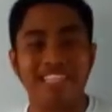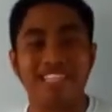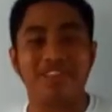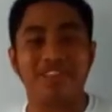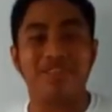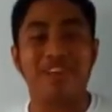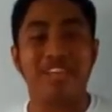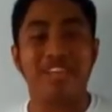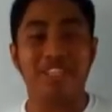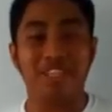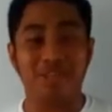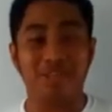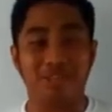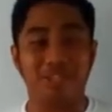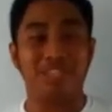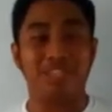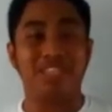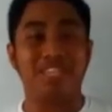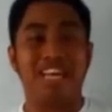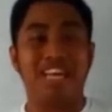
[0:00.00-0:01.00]
as the
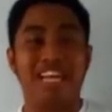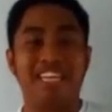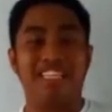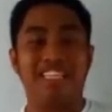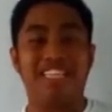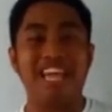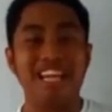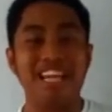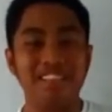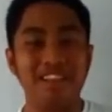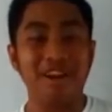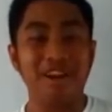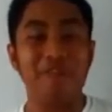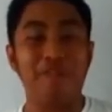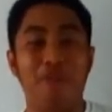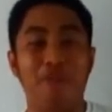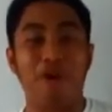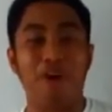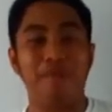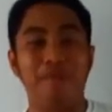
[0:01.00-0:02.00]
radius. Standard
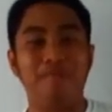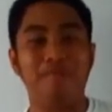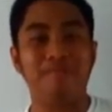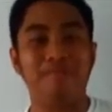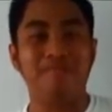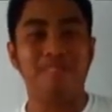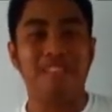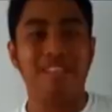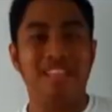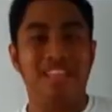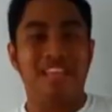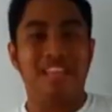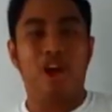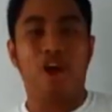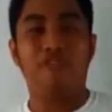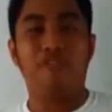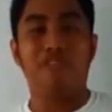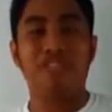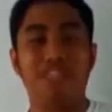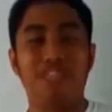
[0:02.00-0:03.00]
form
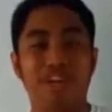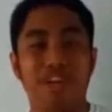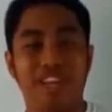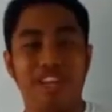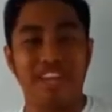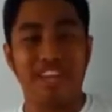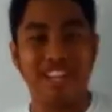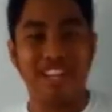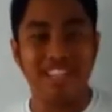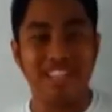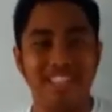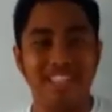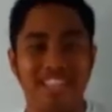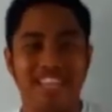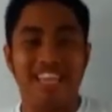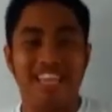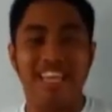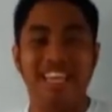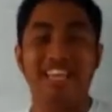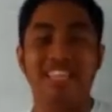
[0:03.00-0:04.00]
of a circle
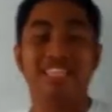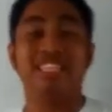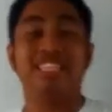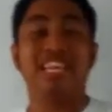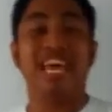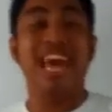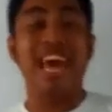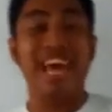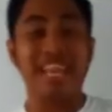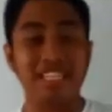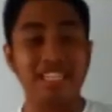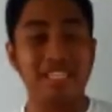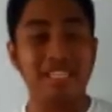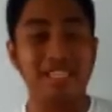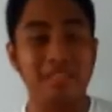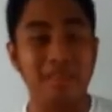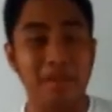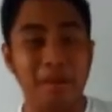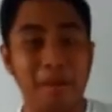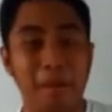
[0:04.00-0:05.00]
is
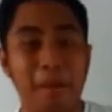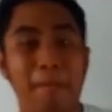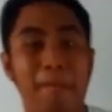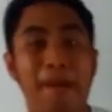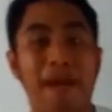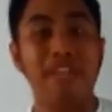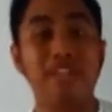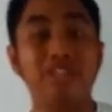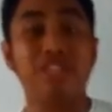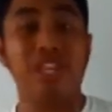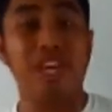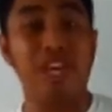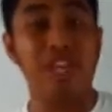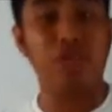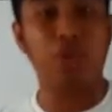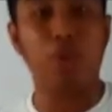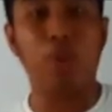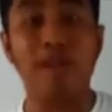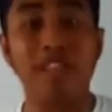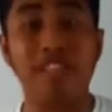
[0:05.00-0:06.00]
x minus
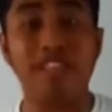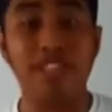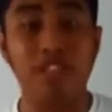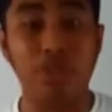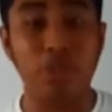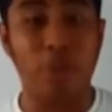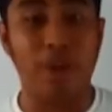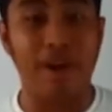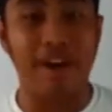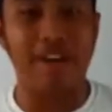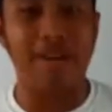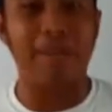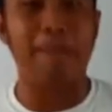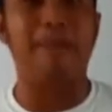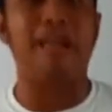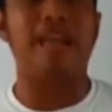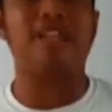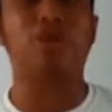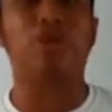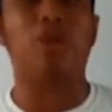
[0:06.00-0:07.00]
h quantity squared
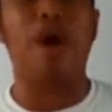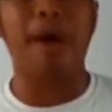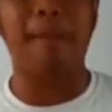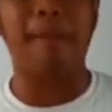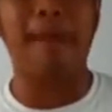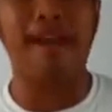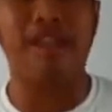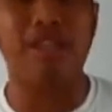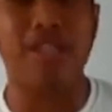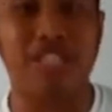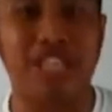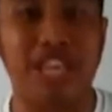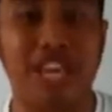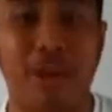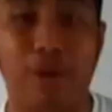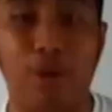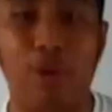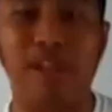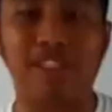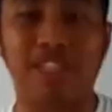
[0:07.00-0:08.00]
plus y minus
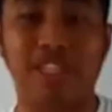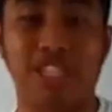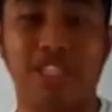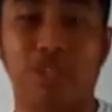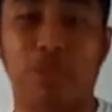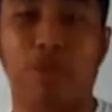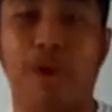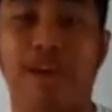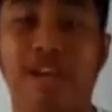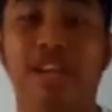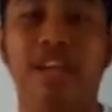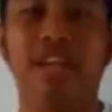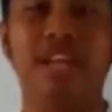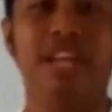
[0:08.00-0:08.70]
k quantity squared